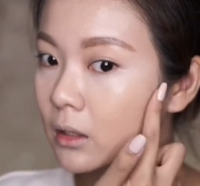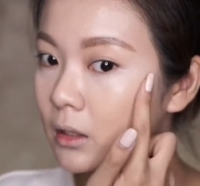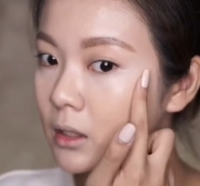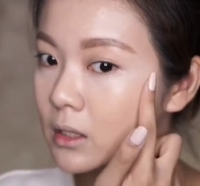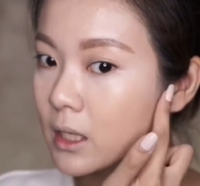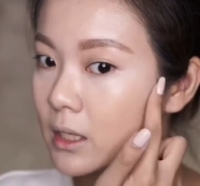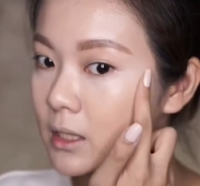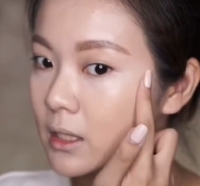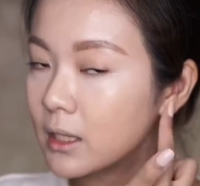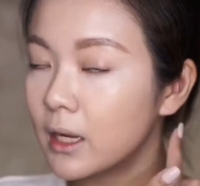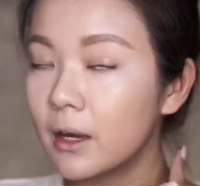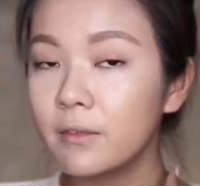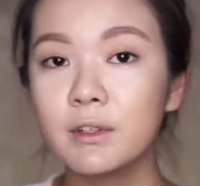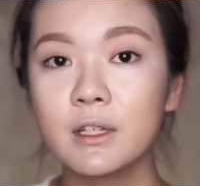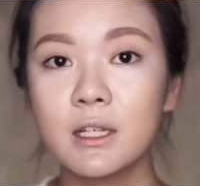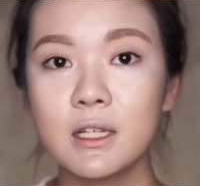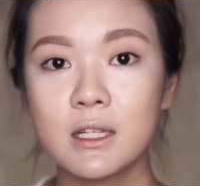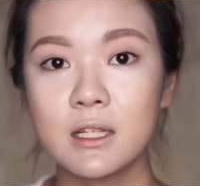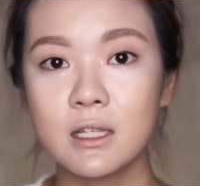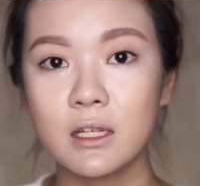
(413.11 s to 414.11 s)
Because I did have
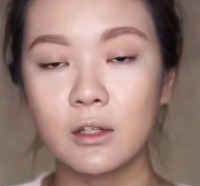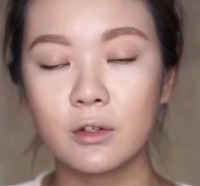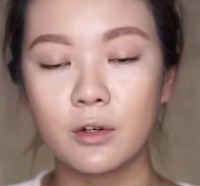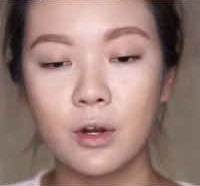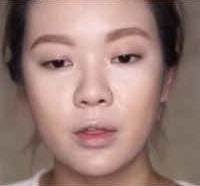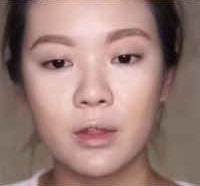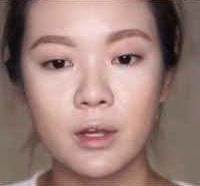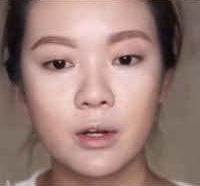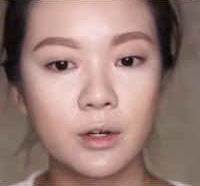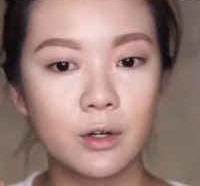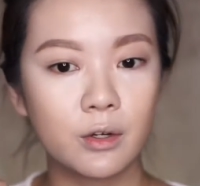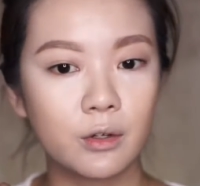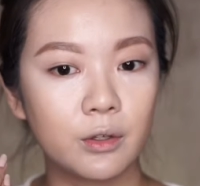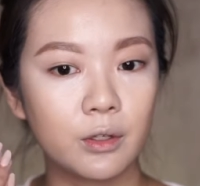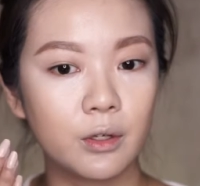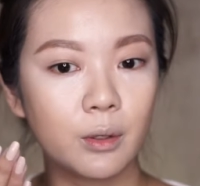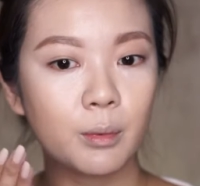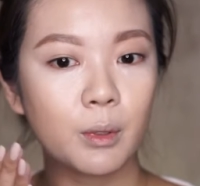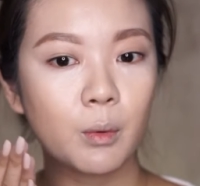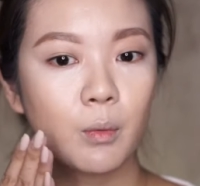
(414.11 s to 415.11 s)
the concealer on there
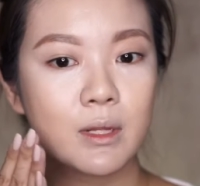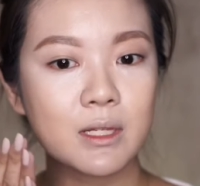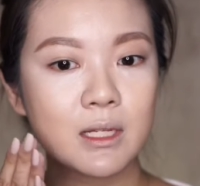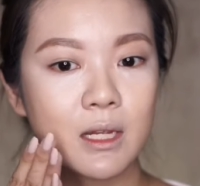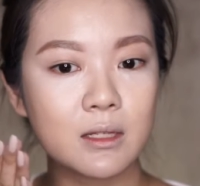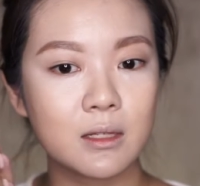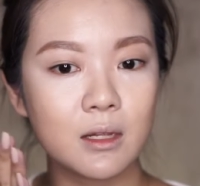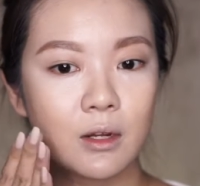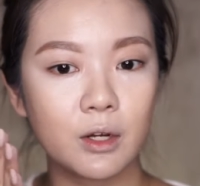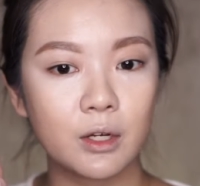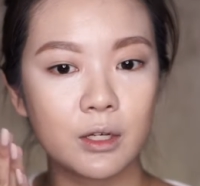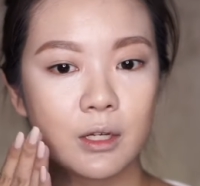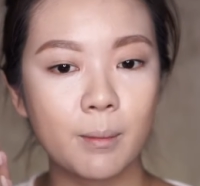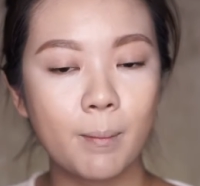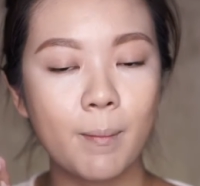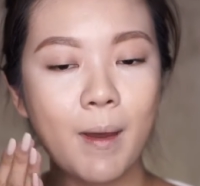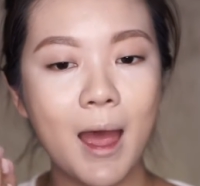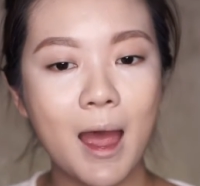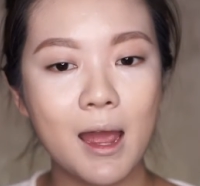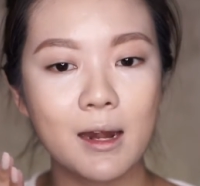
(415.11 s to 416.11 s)
earlier, but once I started to
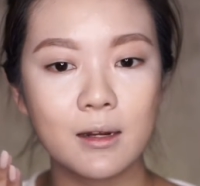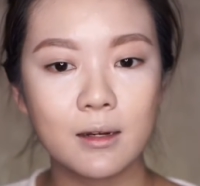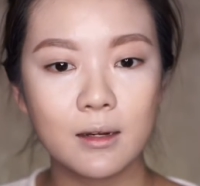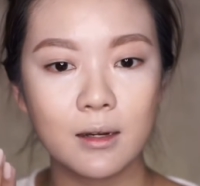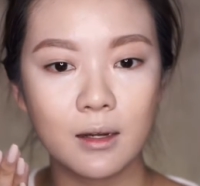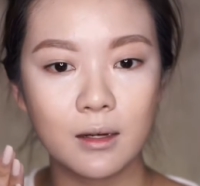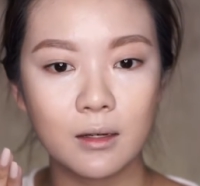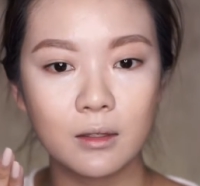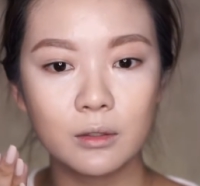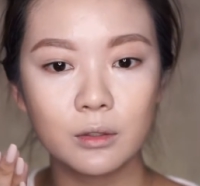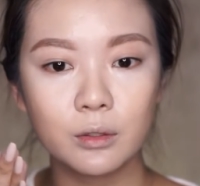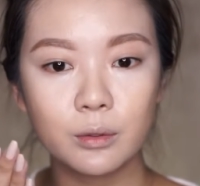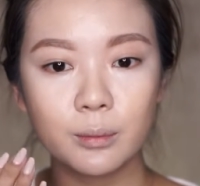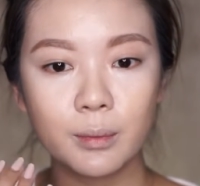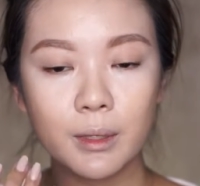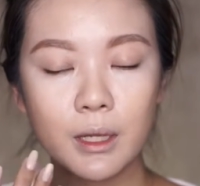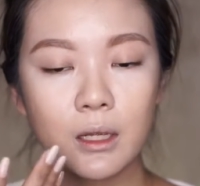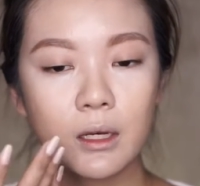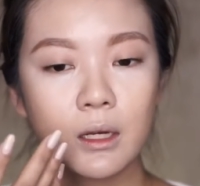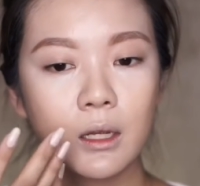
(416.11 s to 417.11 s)
pat it in a little
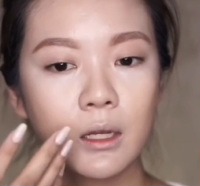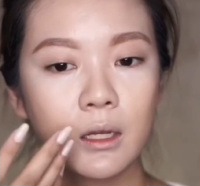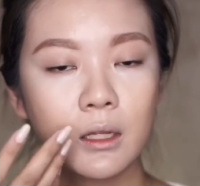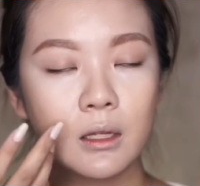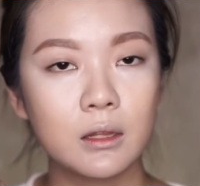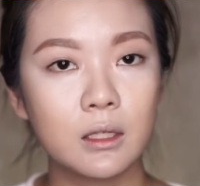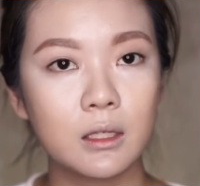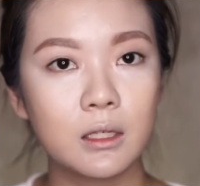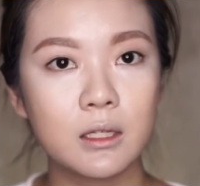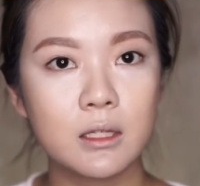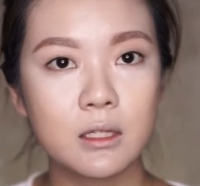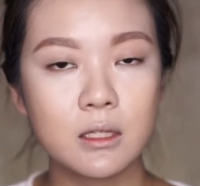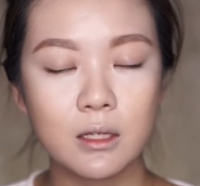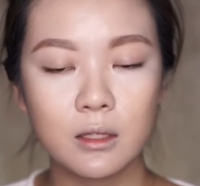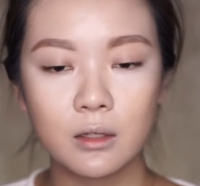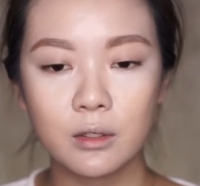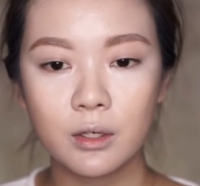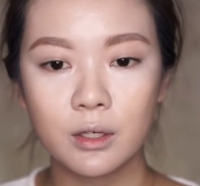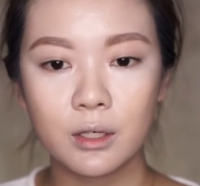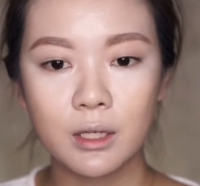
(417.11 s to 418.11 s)
bit, the
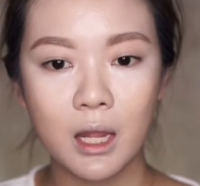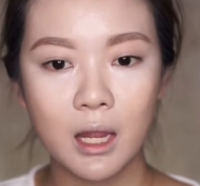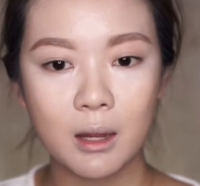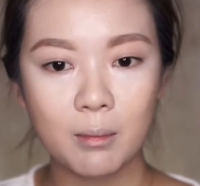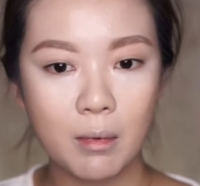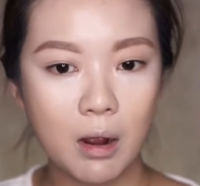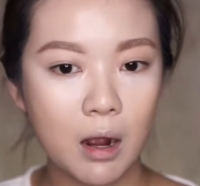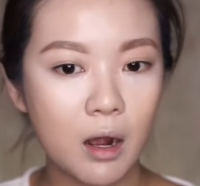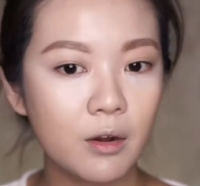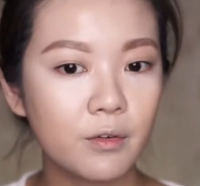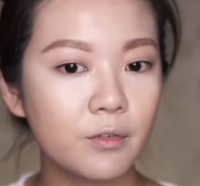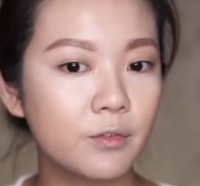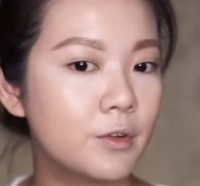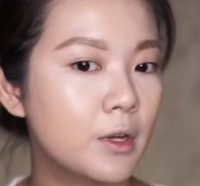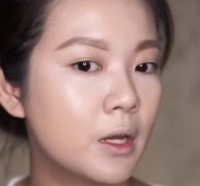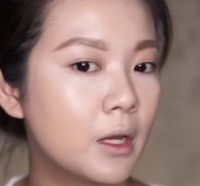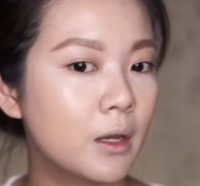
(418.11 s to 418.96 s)
concealer came off.